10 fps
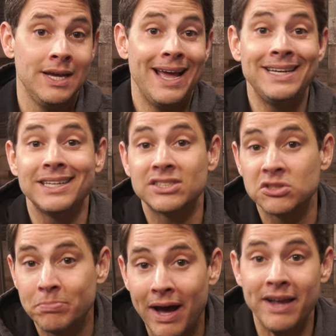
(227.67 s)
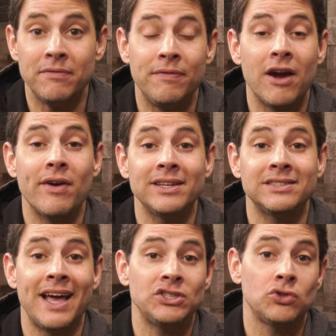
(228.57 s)
and despite varying
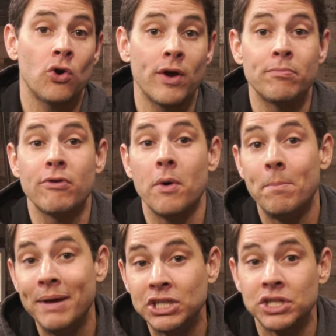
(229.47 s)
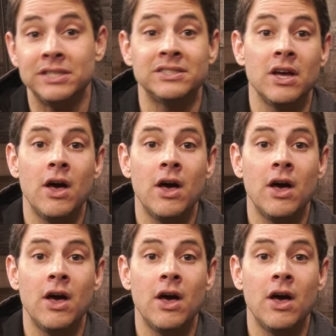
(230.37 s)
statutory prohibitions